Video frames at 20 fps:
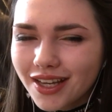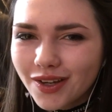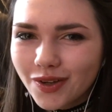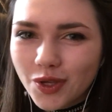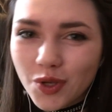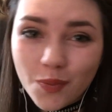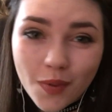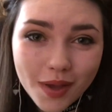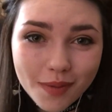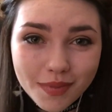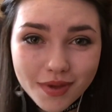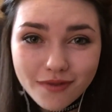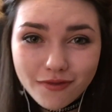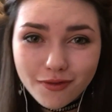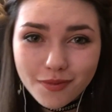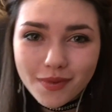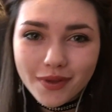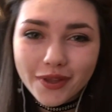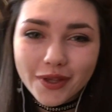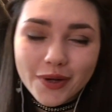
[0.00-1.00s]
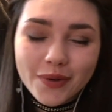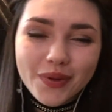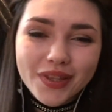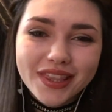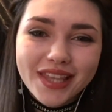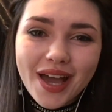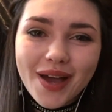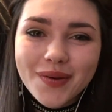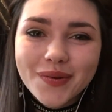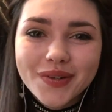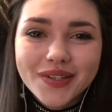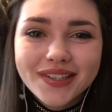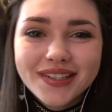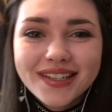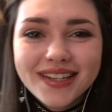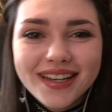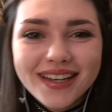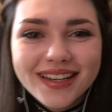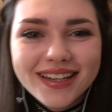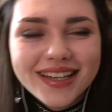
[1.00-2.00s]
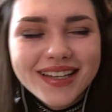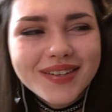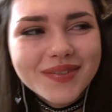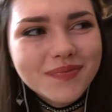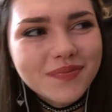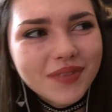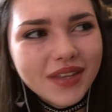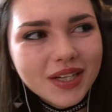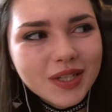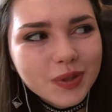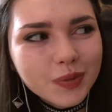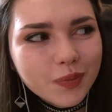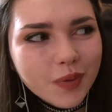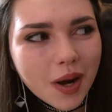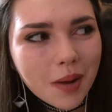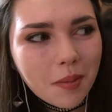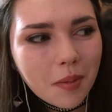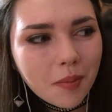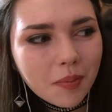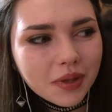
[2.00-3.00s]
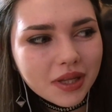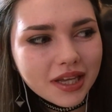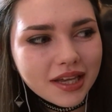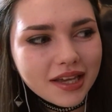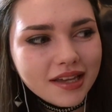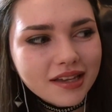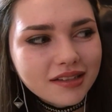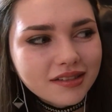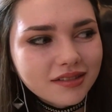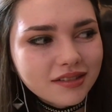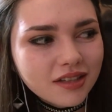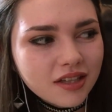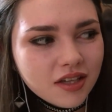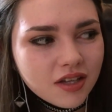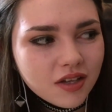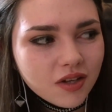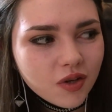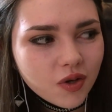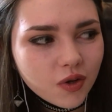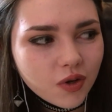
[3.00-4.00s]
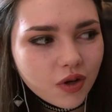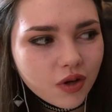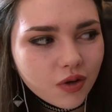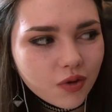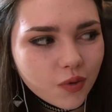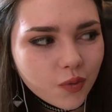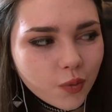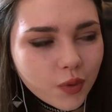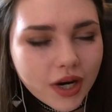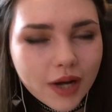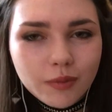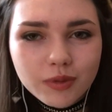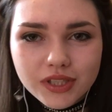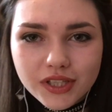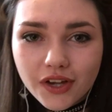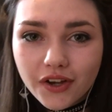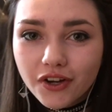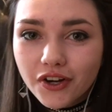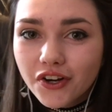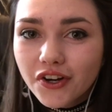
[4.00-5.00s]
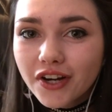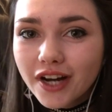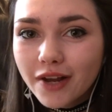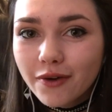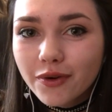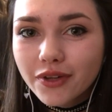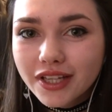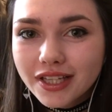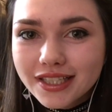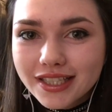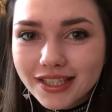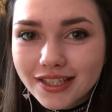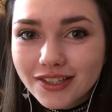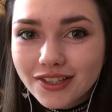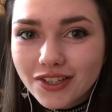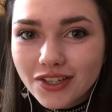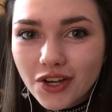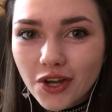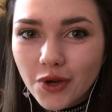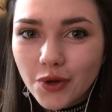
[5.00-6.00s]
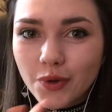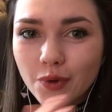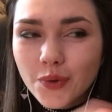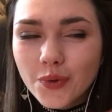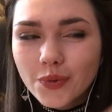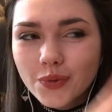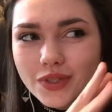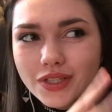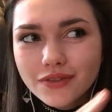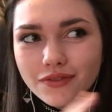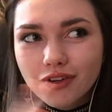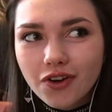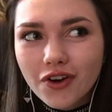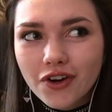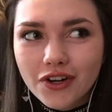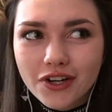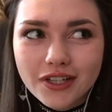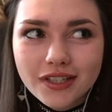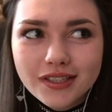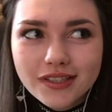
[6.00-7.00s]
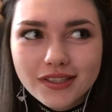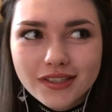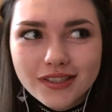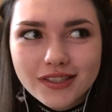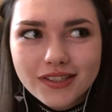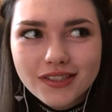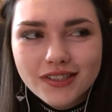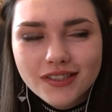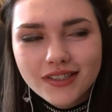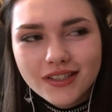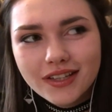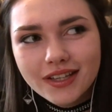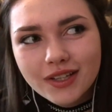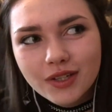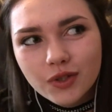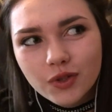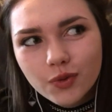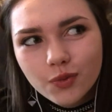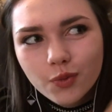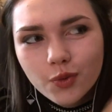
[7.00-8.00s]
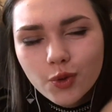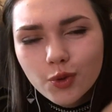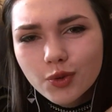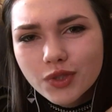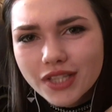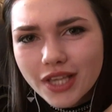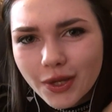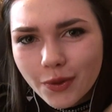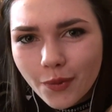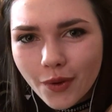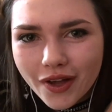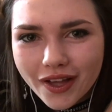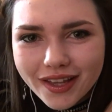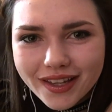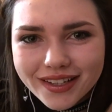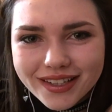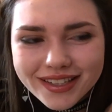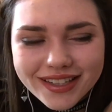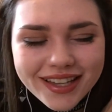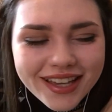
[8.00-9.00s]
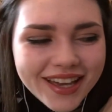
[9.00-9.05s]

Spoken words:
Now, you might be familiar with that one. That is probably when I was younger and I really didn't know different artists and who sang what.